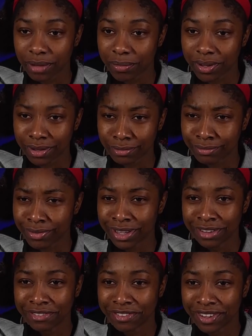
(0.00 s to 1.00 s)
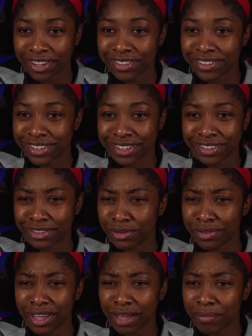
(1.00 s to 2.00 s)
I mean, for us to do
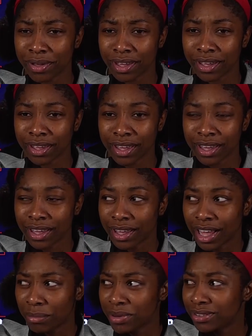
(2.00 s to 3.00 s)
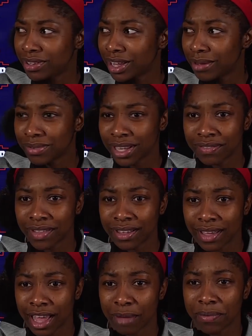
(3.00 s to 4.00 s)
that, I mean, how many times have that
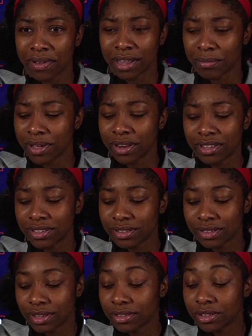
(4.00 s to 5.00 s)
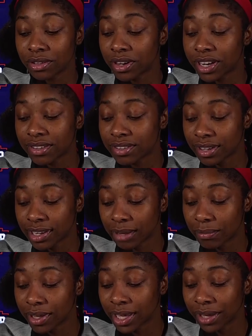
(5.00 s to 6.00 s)
happened? I mean, this is crazy, and I
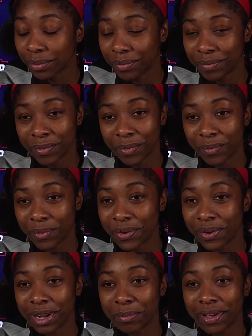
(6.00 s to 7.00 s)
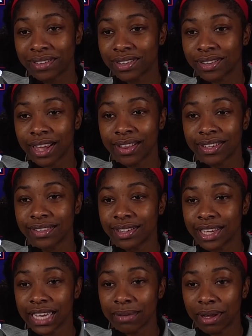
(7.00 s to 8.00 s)
mean, we're going up against a talented
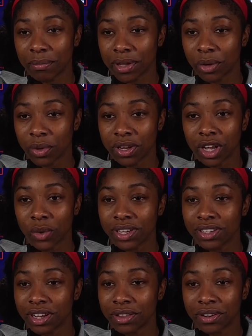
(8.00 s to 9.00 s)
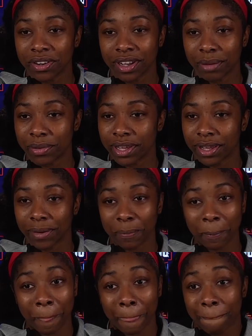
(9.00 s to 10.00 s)
team. I mean, we know each other. I mean,
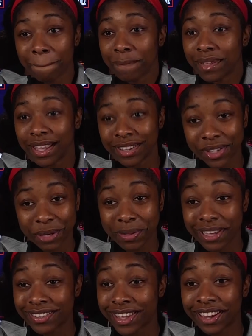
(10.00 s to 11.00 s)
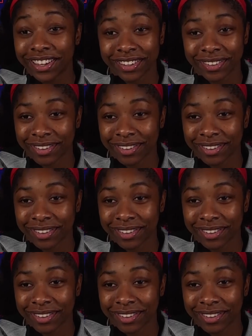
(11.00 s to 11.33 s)
it's going to be exciting.